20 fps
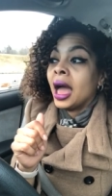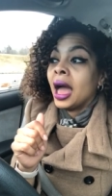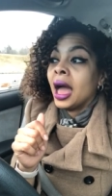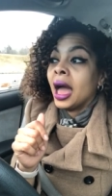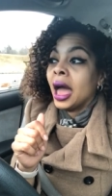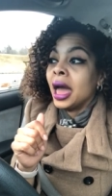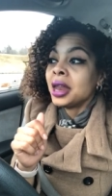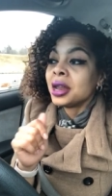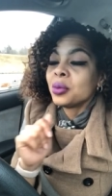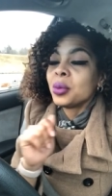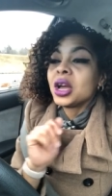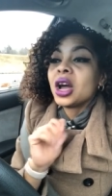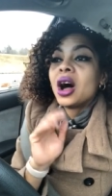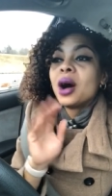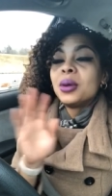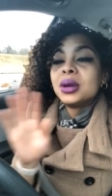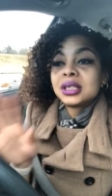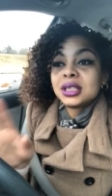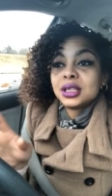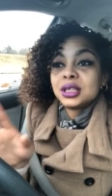And then we
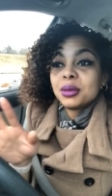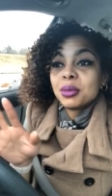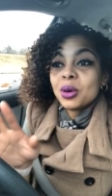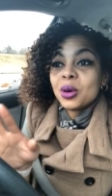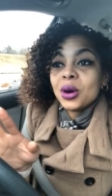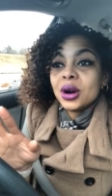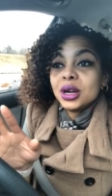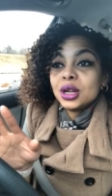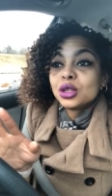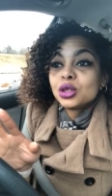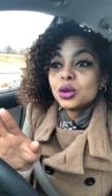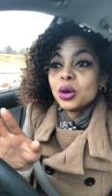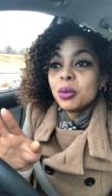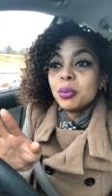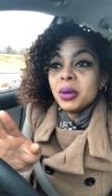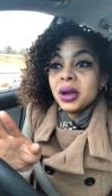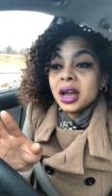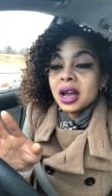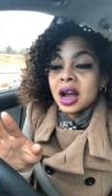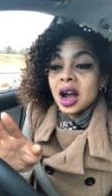always end up going into a
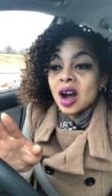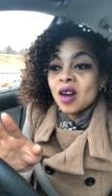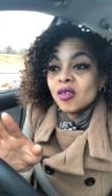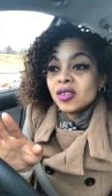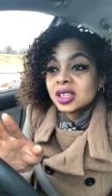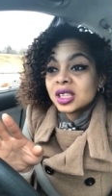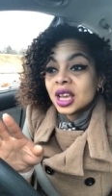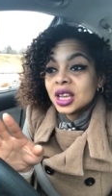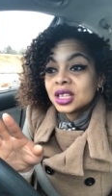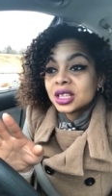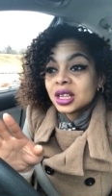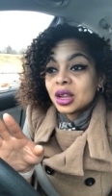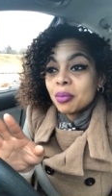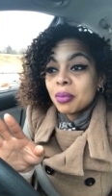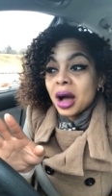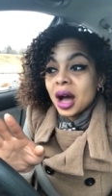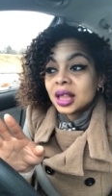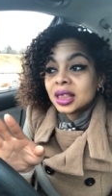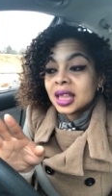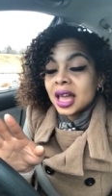big conversation
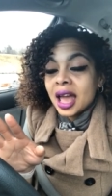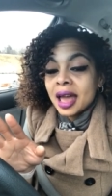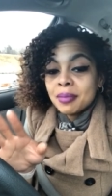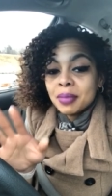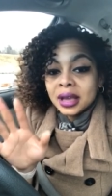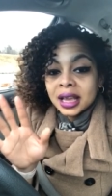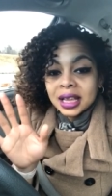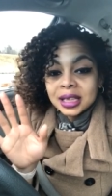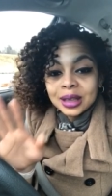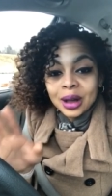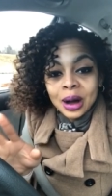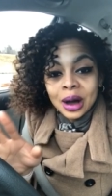about that because